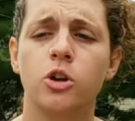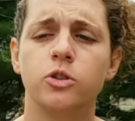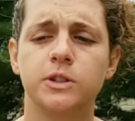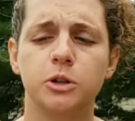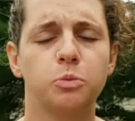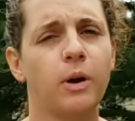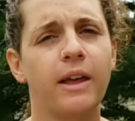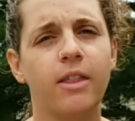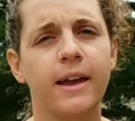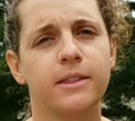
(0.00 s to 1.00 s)
you'll see a
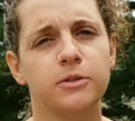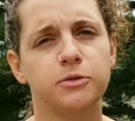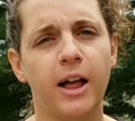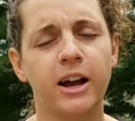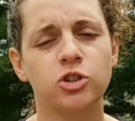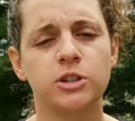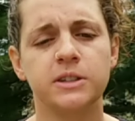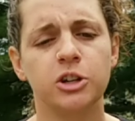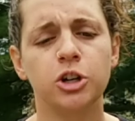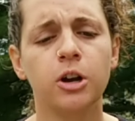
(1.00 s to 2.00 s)
red light that
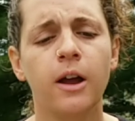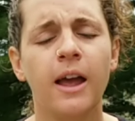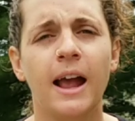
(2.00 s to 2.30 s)
flashes here.